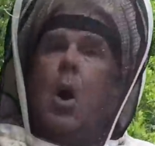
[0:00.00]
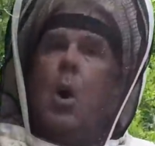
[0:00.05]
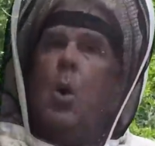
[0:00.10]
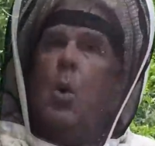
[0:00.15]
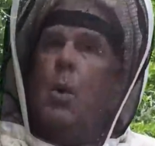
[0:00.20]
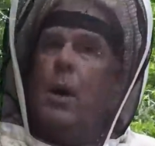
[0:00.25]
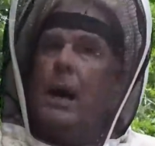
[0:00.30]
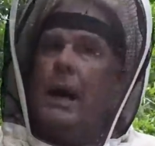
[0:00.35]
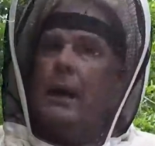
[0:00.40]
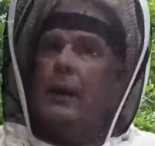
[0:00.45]

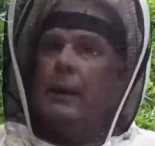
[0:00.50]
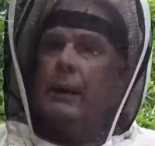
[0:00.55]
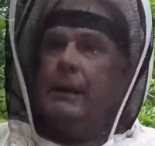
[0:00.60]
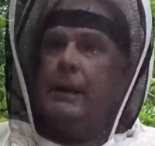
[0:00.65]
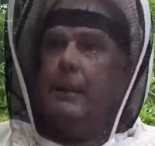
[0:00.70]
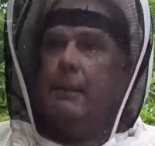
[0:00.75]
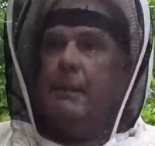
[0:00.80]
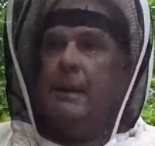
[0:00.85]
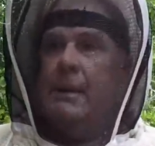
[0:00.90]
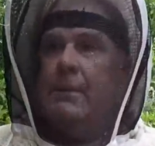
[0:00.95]
ooh, gotta look at
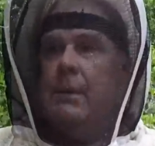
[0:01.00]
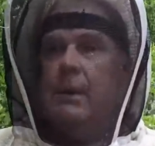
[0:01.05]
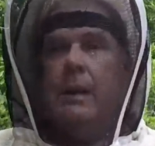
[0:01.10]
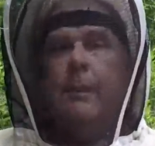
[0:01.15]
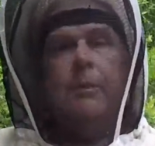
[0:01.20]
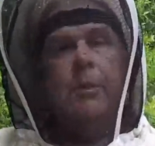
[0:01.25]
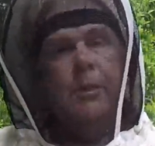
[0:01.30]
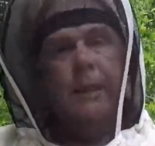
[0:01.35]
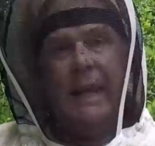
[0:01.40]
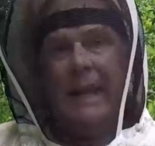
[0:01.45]
that mean one.
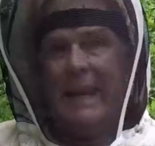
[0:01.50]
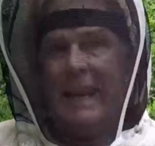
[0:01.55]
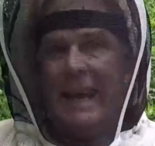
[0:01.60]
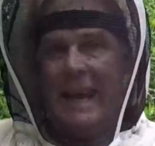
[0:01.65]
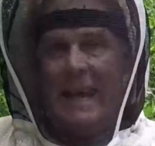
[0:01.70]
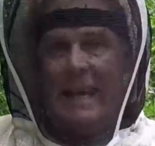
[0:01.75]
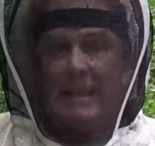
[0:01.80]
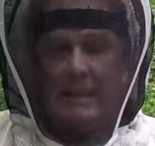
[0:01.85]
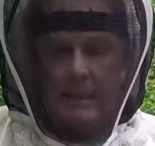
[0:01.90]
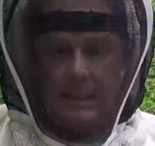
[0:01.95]
I'm doing that
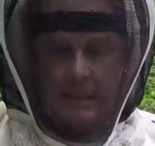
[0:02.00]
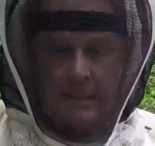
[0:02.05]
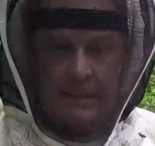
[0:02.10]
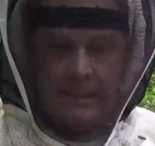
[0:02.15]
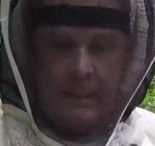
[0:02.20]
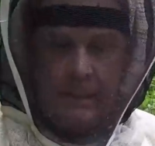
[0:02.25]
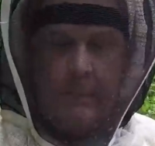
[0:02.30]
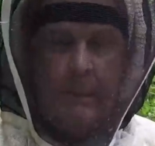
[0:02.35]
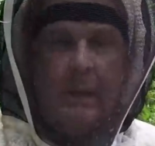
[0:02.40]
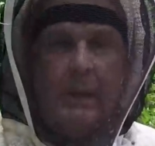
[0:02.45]
last.
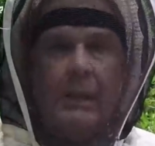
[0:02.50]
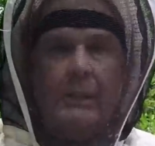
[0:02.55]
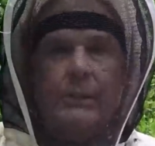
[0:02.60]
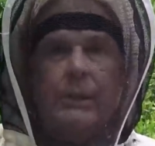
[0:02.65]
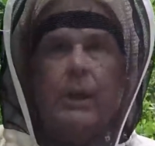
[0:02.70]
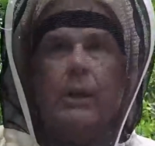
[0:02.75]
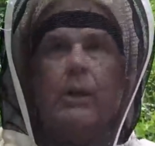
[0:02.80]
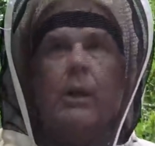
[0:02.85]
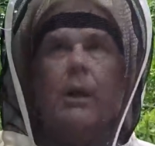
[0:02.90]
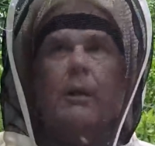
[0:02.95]
I'm gonna cut
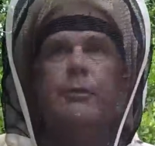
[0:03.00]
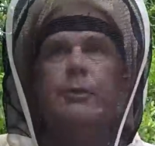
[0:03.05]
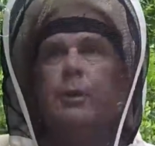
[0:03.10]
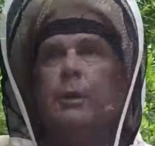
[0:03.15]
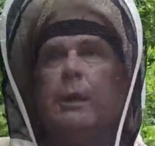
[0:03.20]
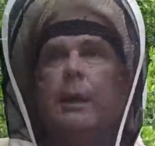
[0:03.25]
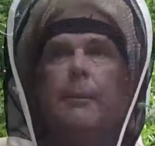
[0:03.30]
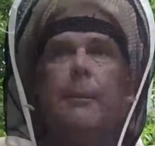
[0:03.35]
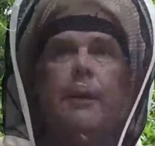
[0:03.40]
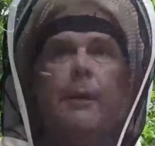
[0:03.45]
y'all off, do a
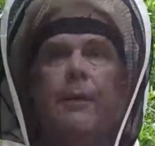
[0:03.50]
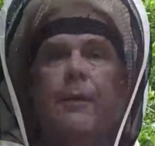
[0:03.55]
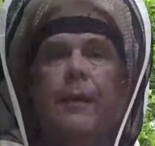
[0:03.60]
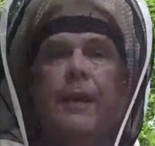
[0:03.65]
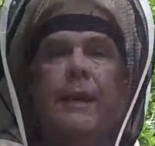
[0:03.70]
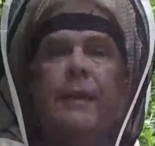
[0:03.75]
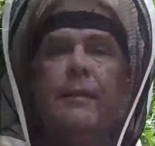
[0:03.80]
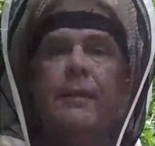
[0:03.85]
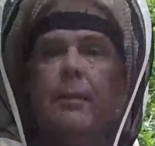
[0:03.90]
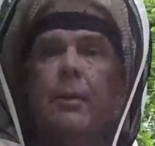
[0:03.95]
couple other
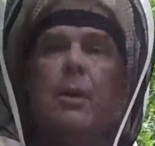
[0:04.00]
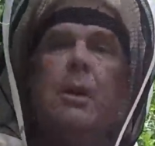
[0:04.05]
things, then